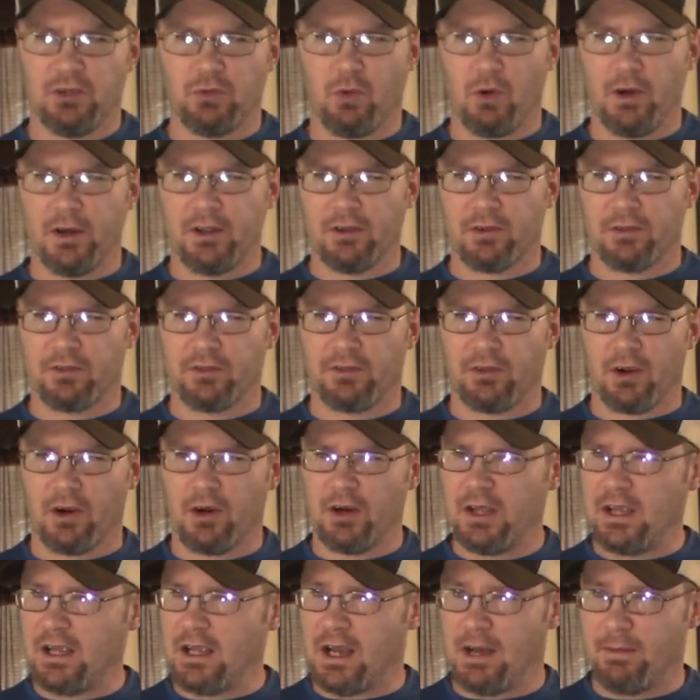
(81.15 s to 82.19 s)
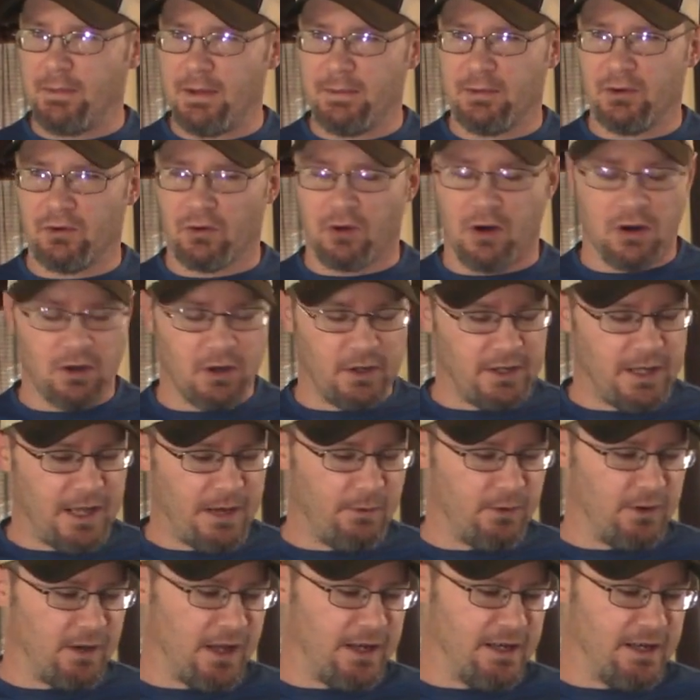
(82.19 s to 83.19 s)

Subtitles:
20 or 30. I may be wrong on that one.